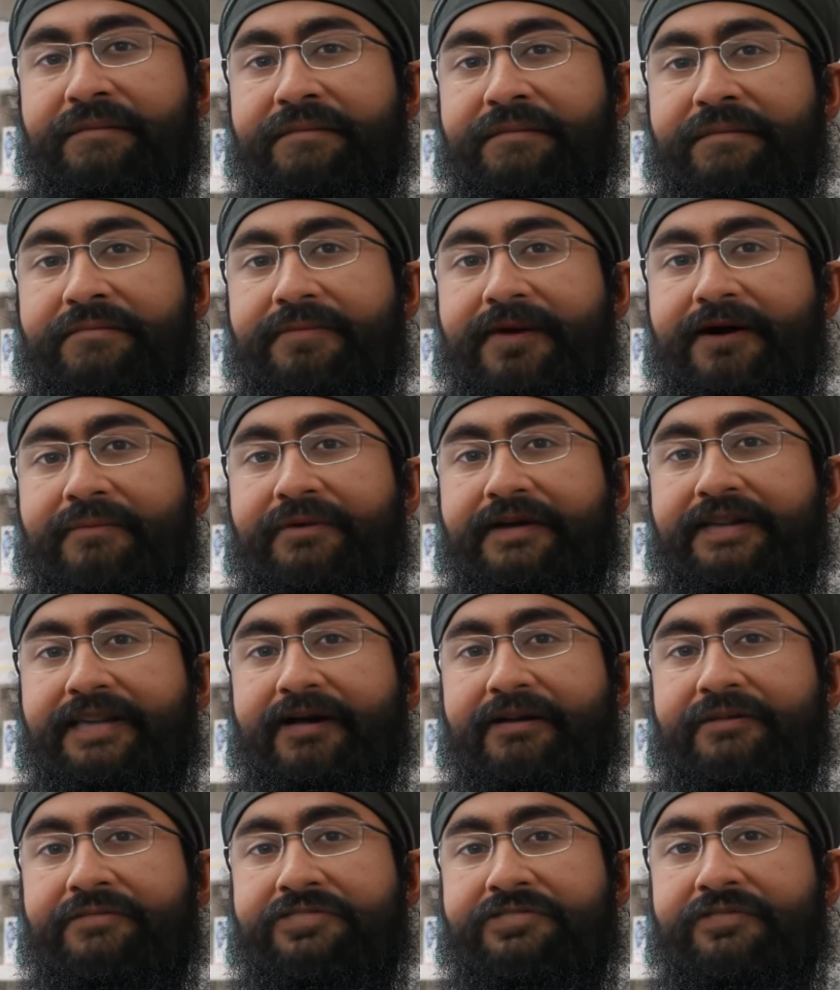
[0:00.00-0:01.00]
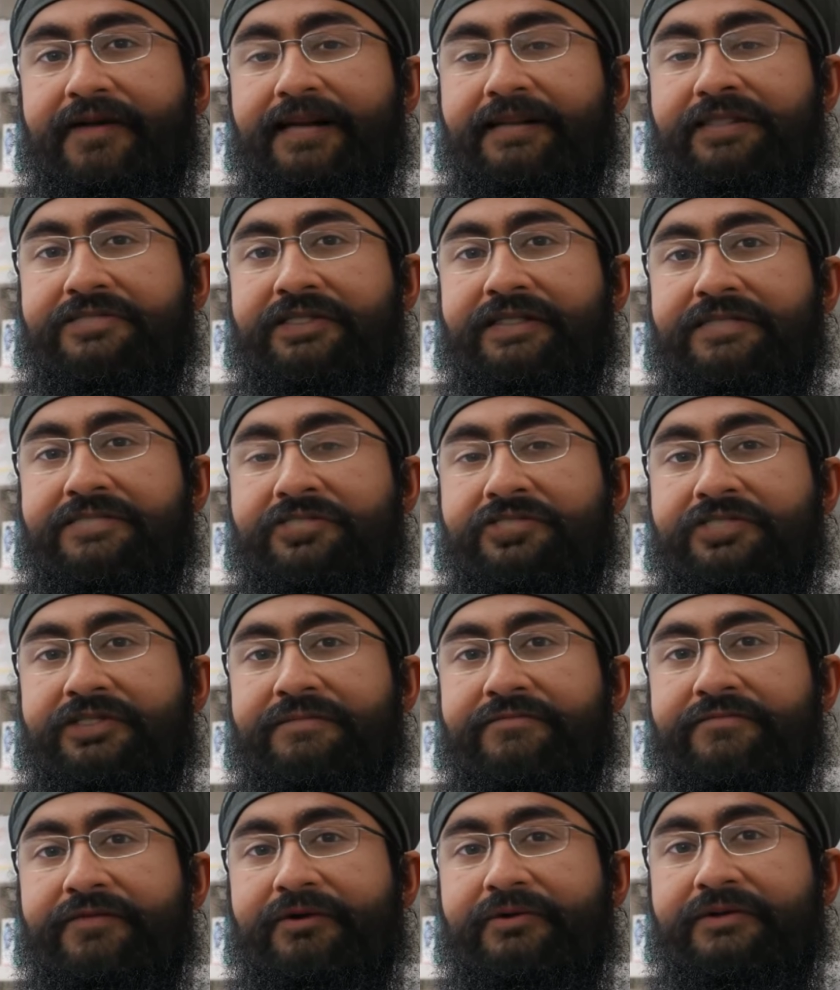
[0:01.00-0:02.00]
Public health strategies should
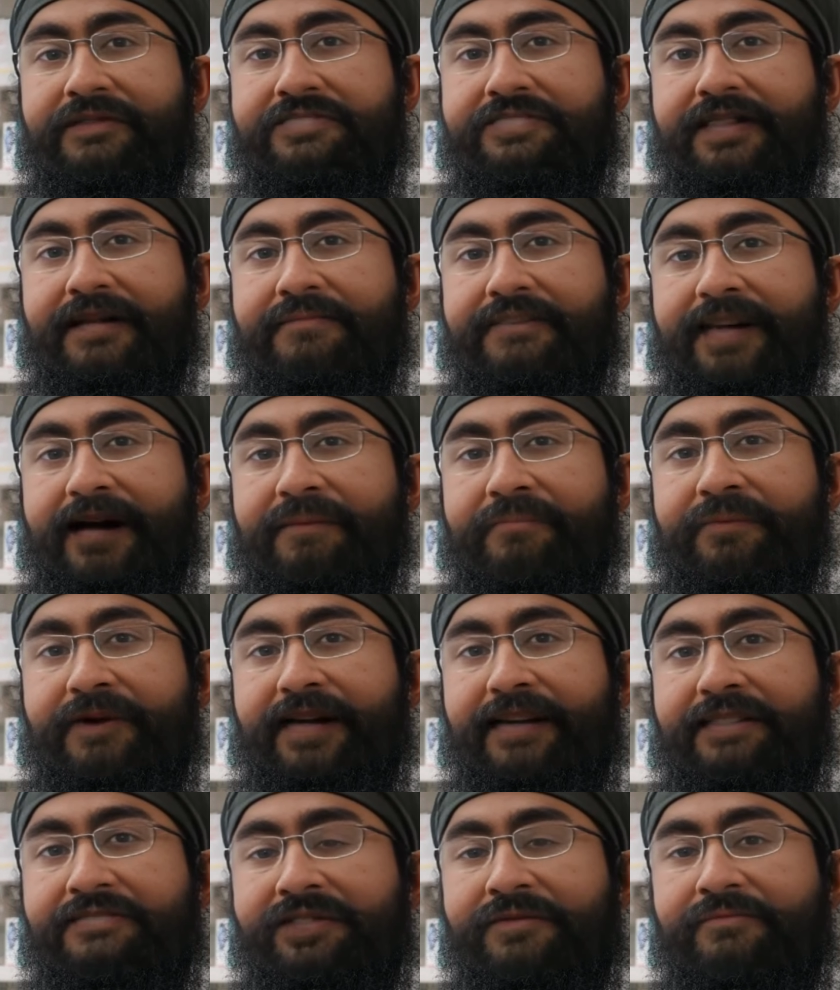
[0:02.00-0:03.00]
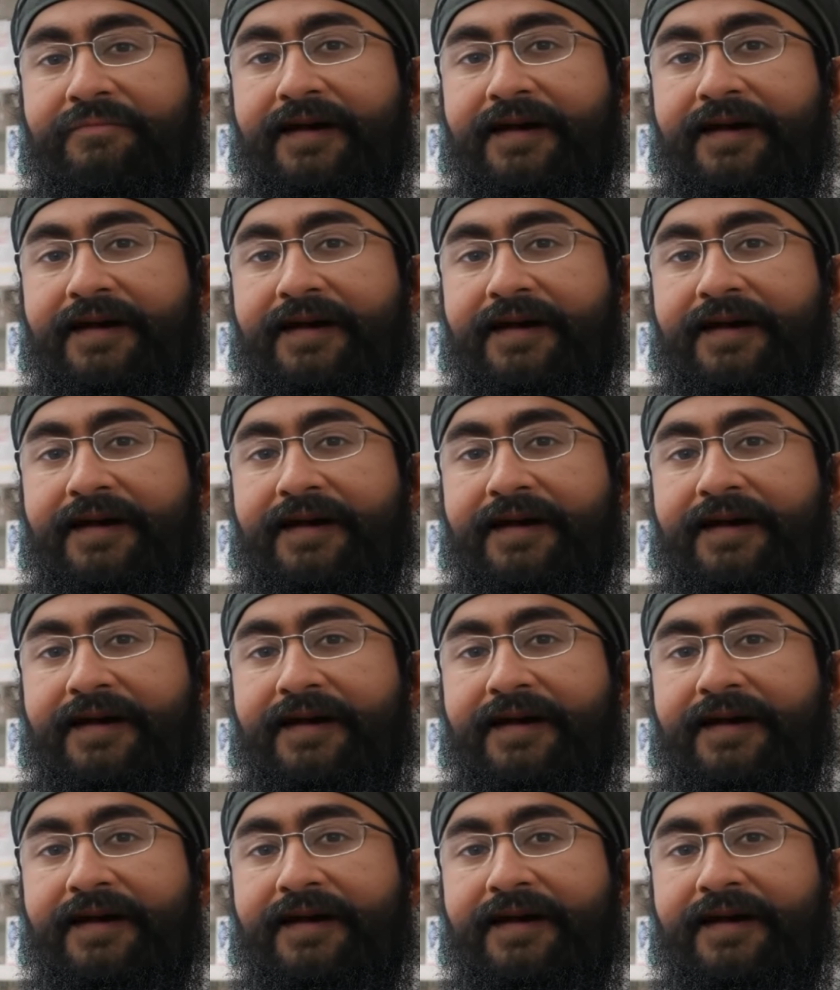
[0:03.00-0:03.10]
focus on comprehensive